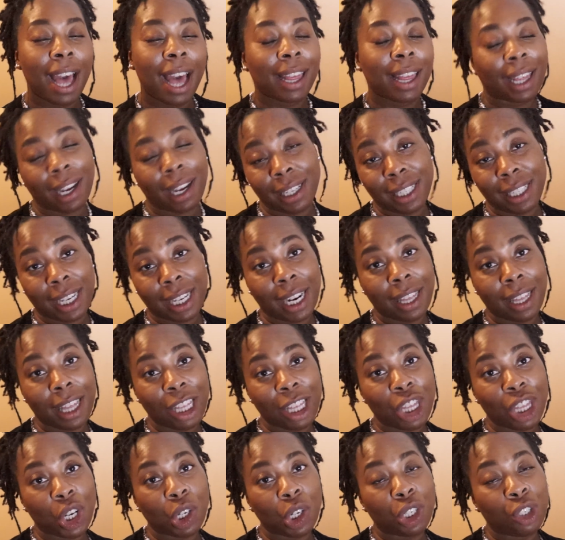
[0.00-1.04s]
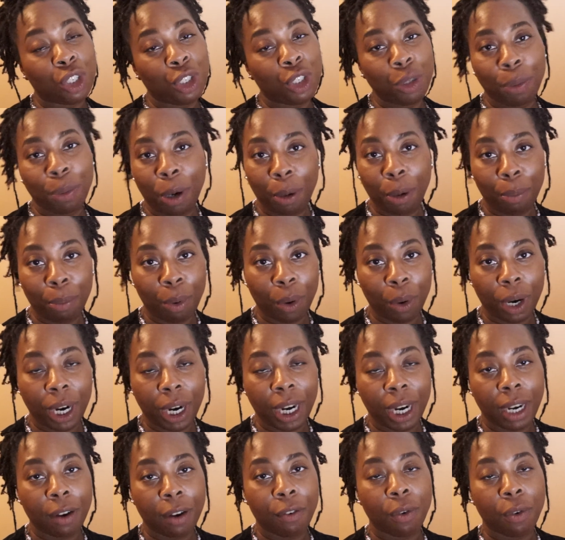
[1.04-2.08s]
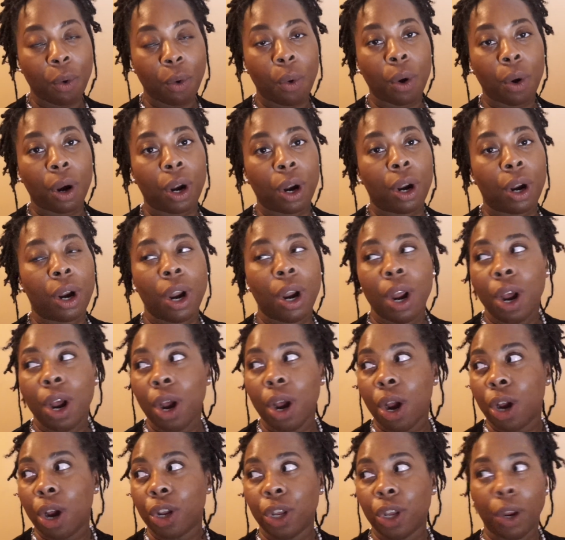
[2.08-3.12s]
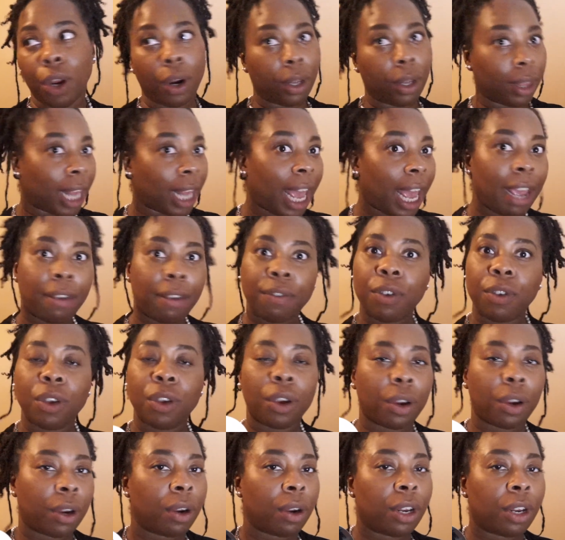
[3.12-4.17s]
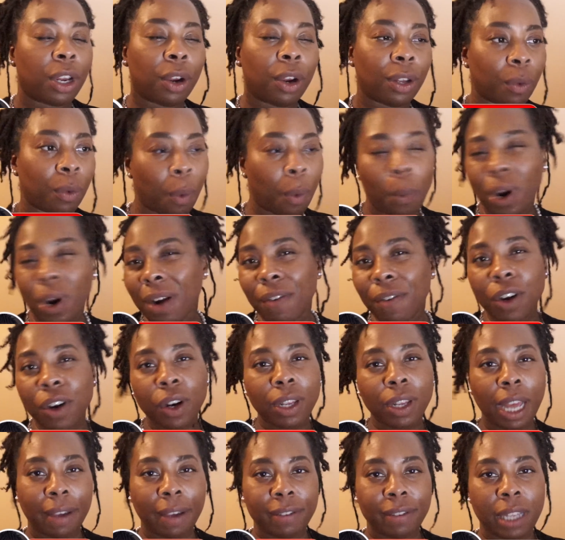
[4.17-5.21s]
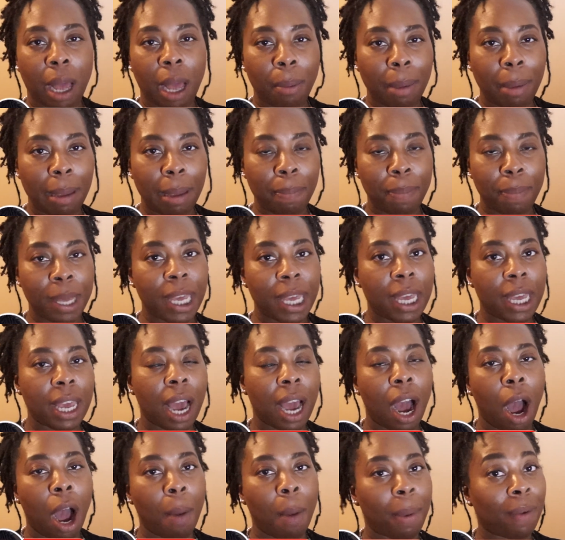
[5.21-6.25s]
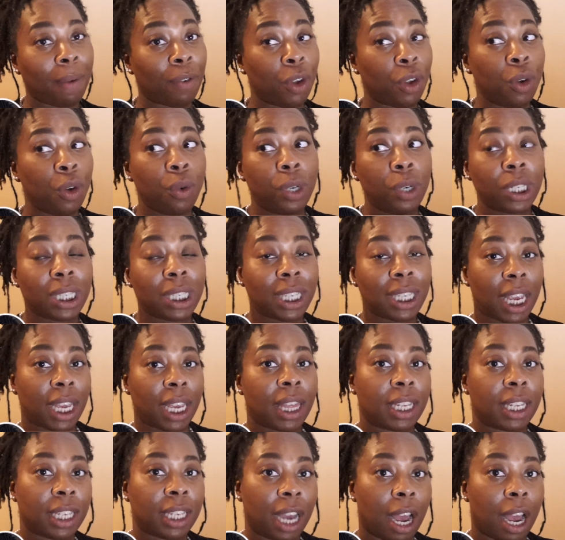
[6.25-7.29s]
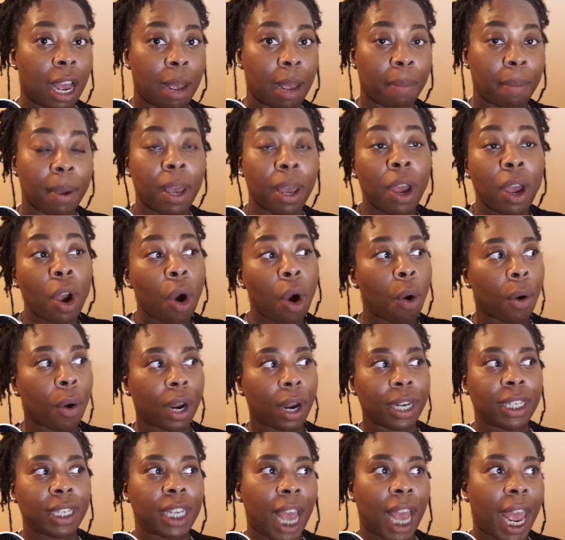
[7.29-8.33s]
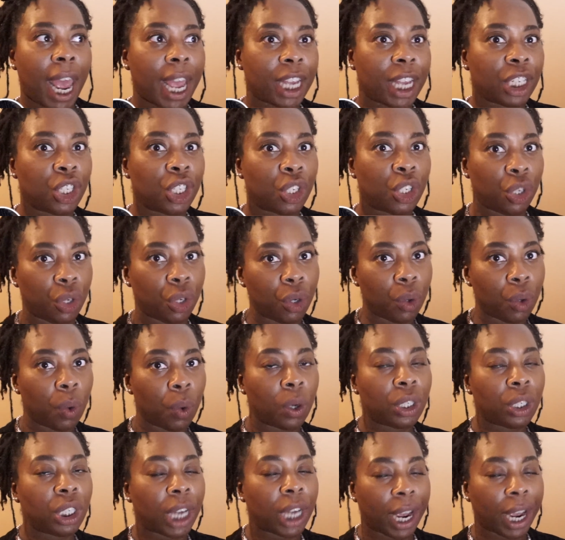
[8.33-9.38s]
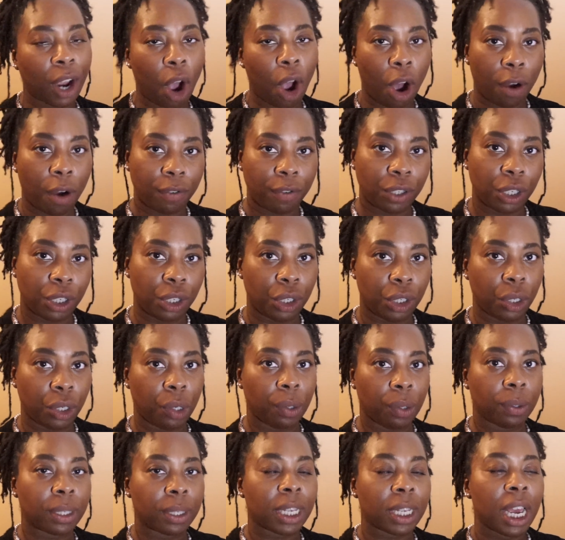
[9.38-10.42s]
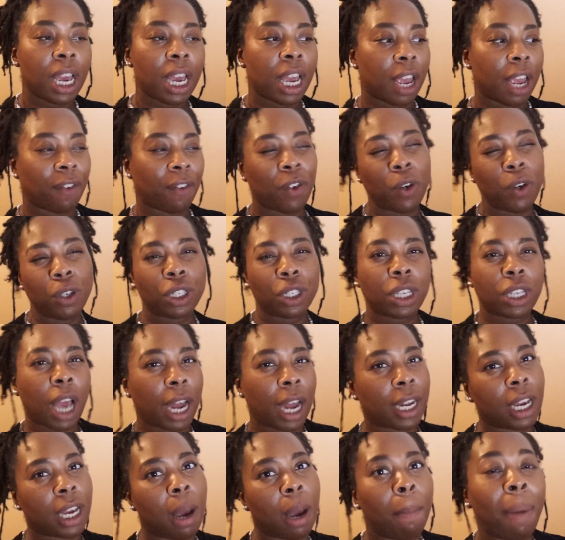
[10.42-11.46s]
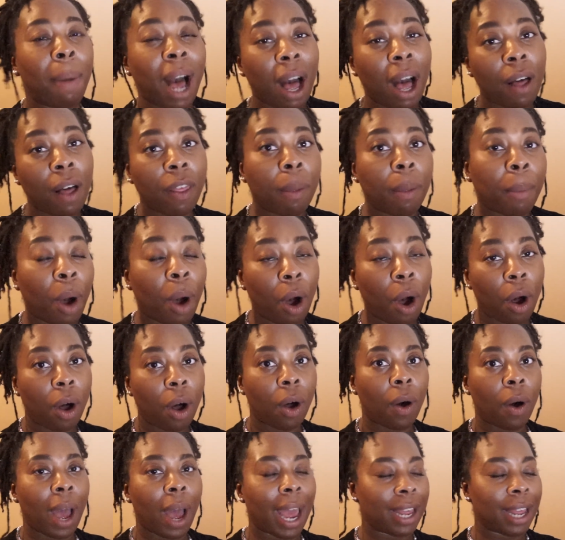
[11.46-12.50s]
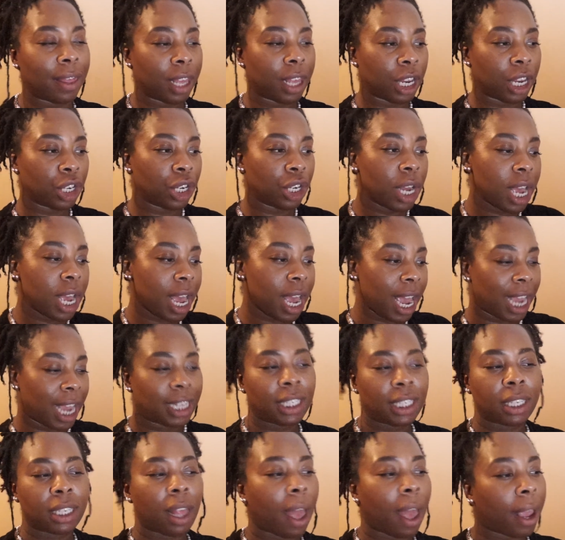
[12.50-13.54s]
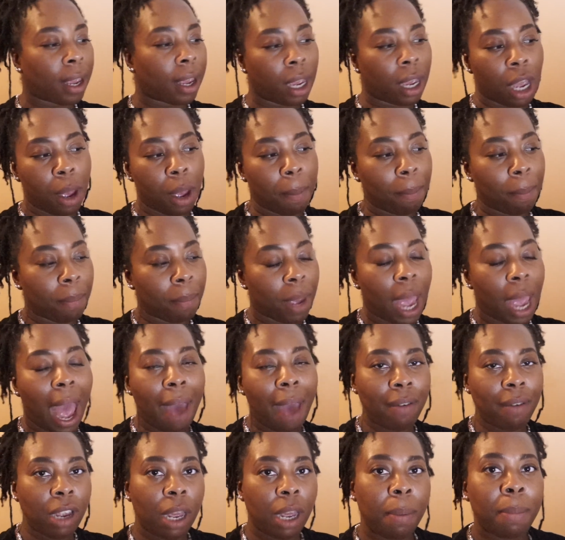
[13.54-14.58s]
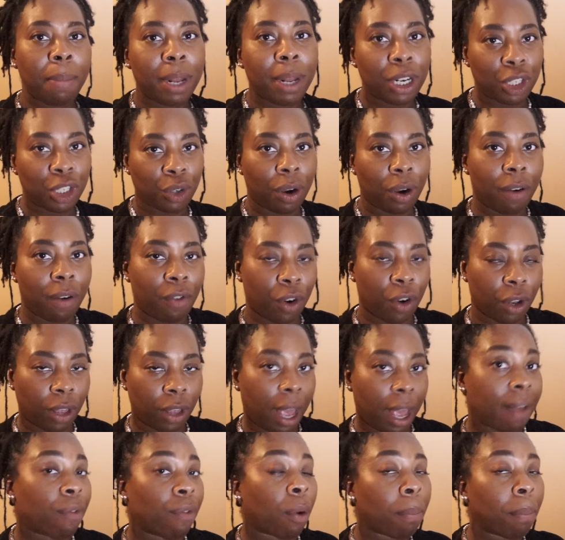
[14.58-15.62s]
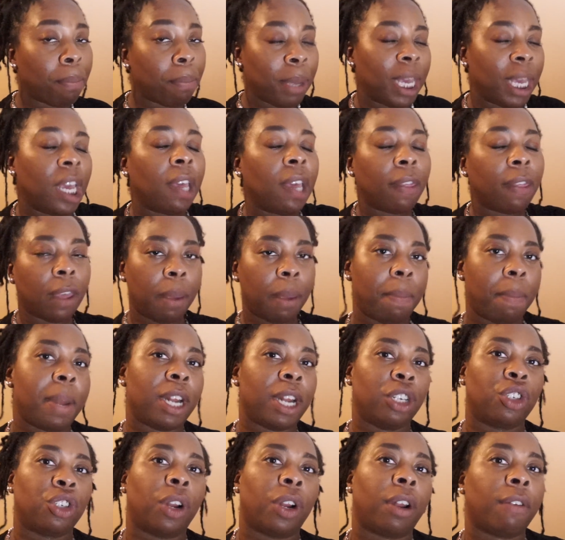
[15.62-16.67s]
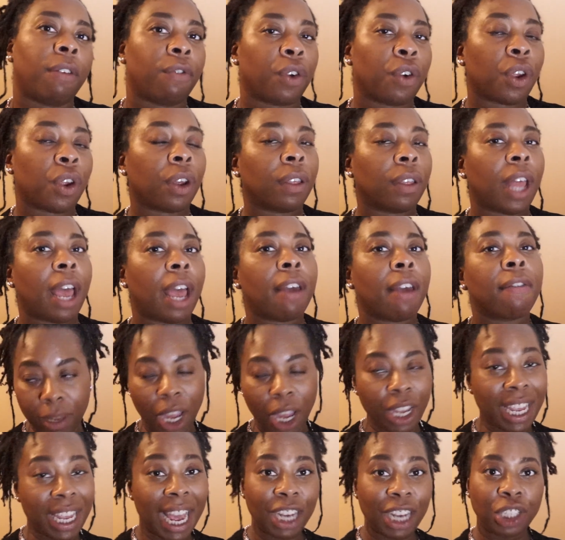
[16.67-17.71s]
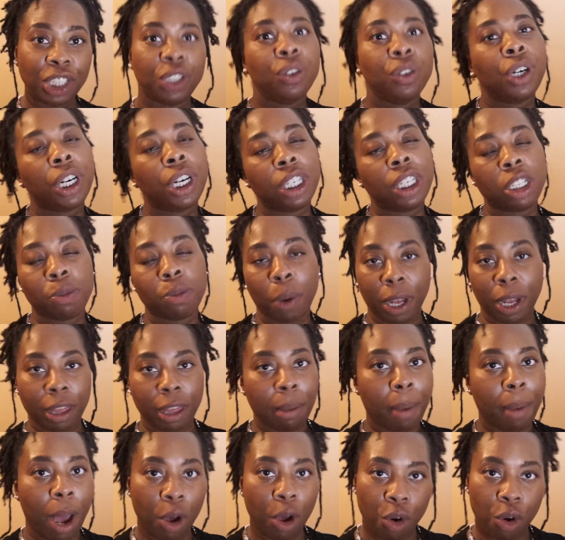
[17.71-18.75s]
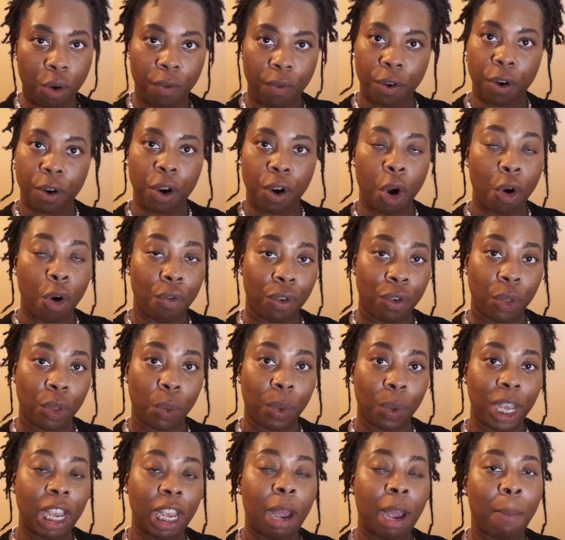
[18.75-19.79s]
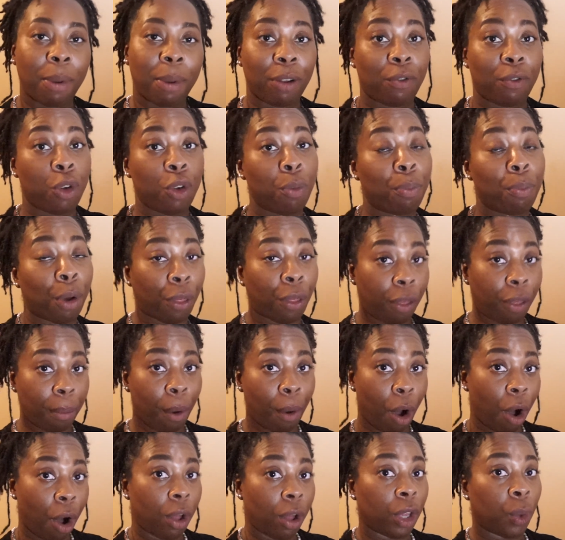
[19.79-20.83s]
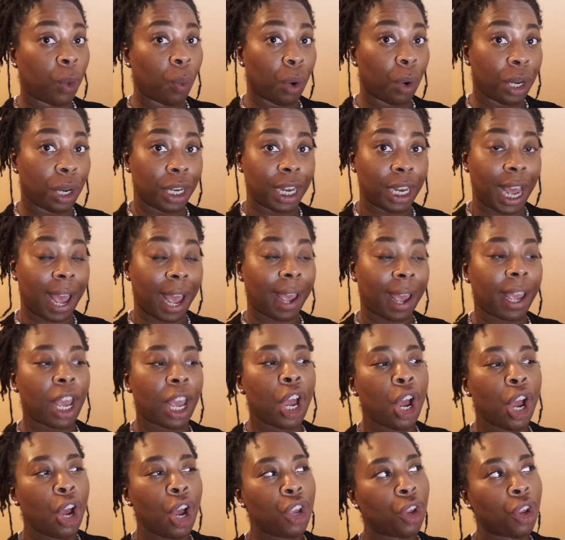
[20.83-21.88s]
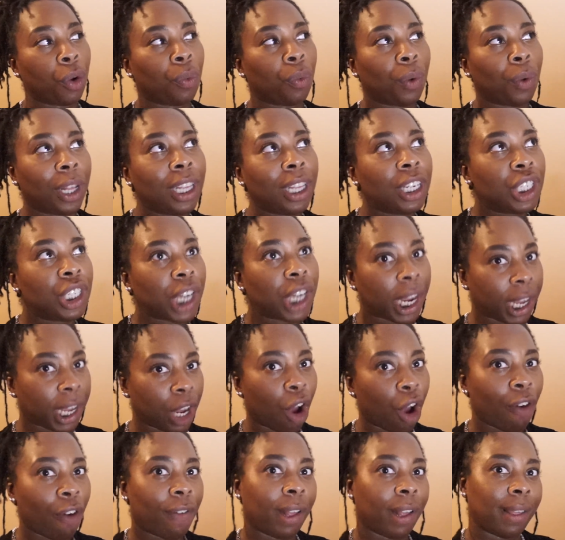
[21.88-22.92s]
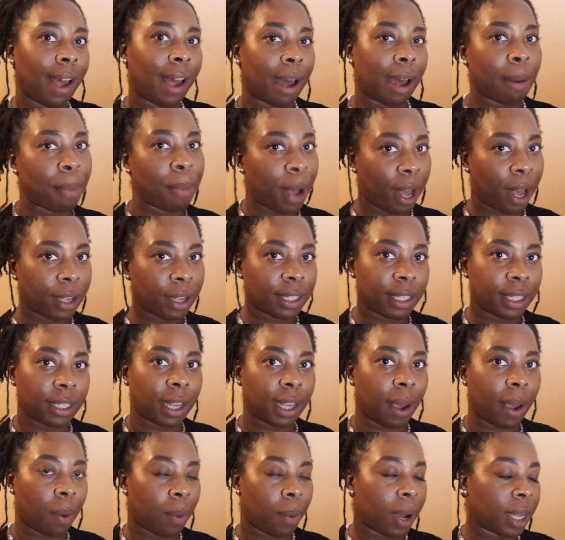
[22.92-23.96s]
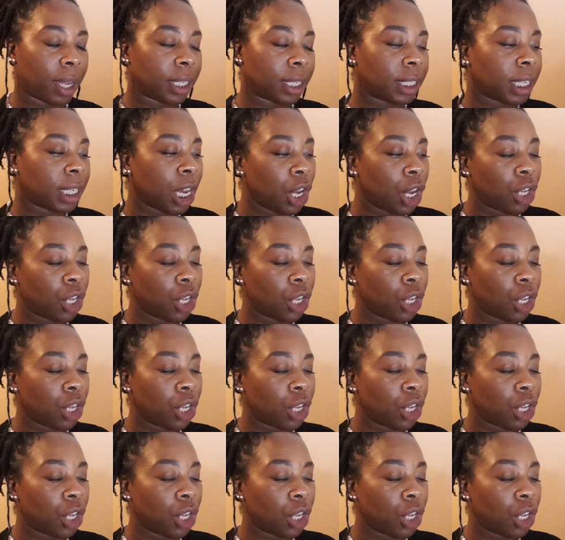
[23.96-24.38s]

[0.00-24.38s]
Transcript: Like I said, I think they're super important for your life, your your whatever your lifestyle may be. Um, if you just take the time or a day to check off to-dos, if you just kind of compile them all, and then it's like having an administrator for your life, or being an administrator for your life. Yes, you could spread them out over over the week, but if you put them all in one day, you're really checking off a lot of boxes at once.